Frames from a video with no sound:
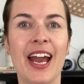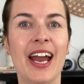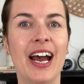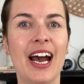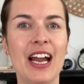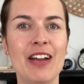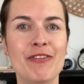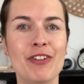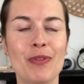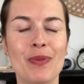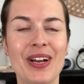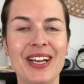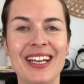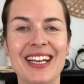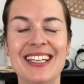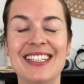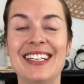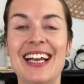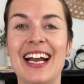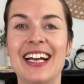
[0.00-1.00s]
Hi everyone,
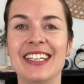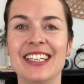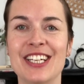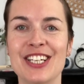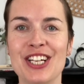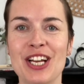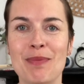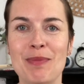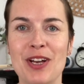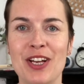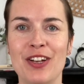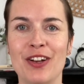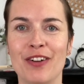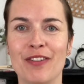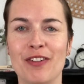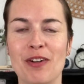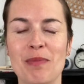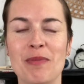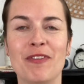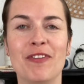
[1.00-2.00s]
it's Agnieszka
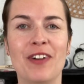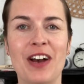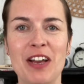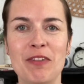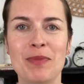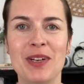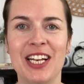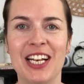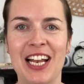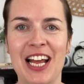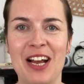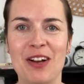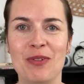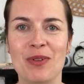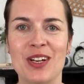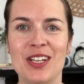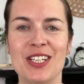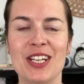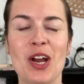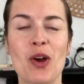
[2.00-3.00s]
from 5 Minute
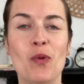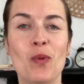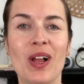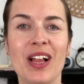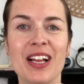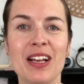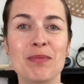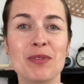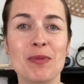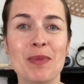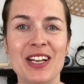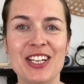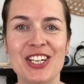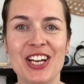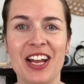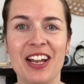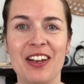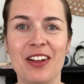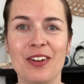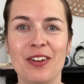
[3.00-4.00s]
Language. Welcome to my
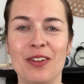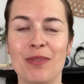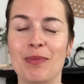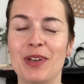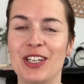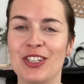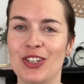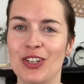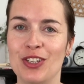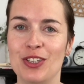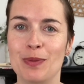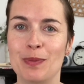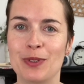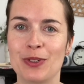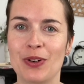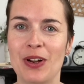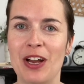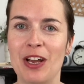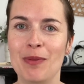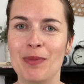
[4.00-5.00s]
channel. Make sure you
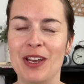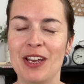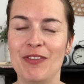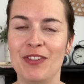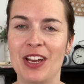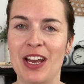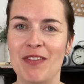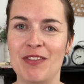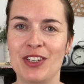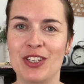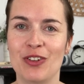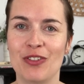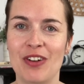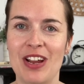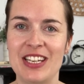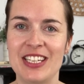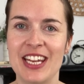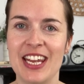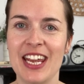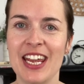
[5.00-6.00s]
subscribe if you haven't
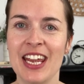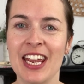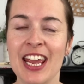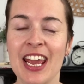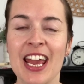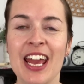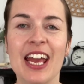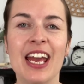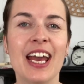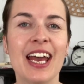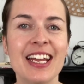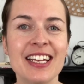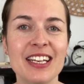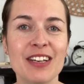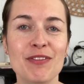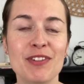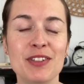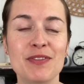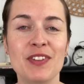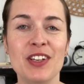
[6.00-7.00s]
already and
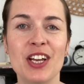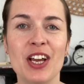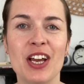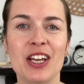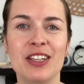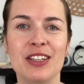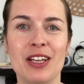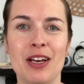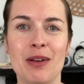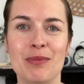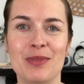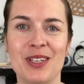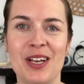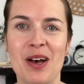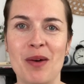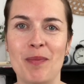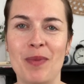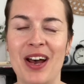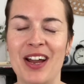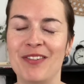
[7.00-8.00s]
give this video a thumbs
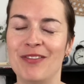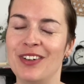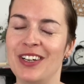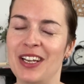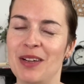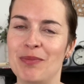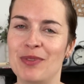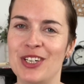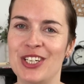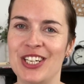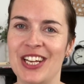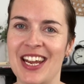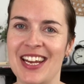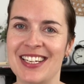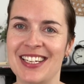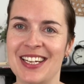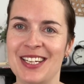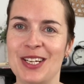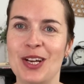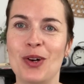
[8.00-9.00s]
up. I really appreciate
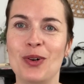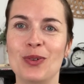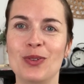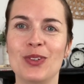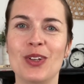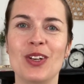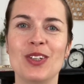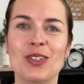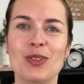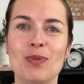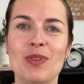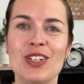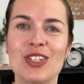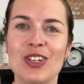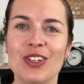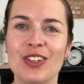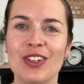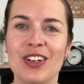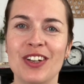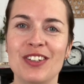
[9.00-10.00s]
it. Also switch
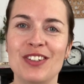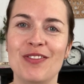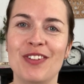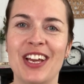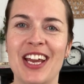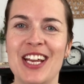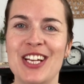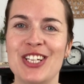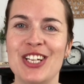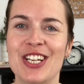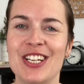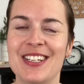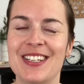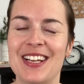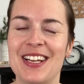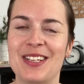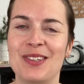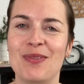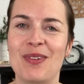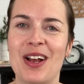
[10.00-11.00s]
on your notifications
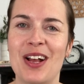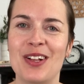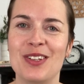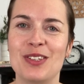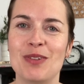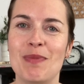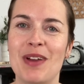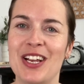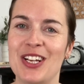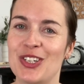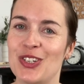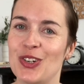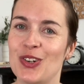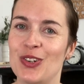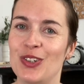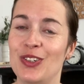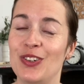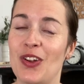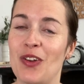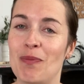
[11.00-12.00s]
as well to make sure
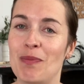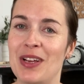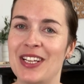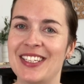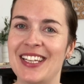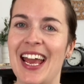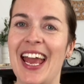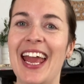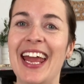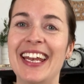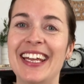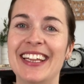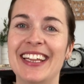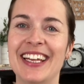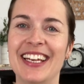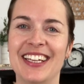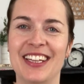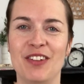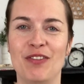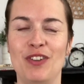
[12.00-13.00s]
you don't miss
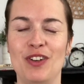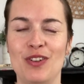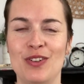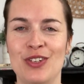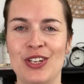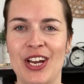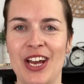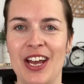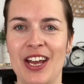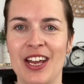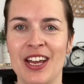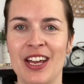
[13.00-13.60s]
anything in the future.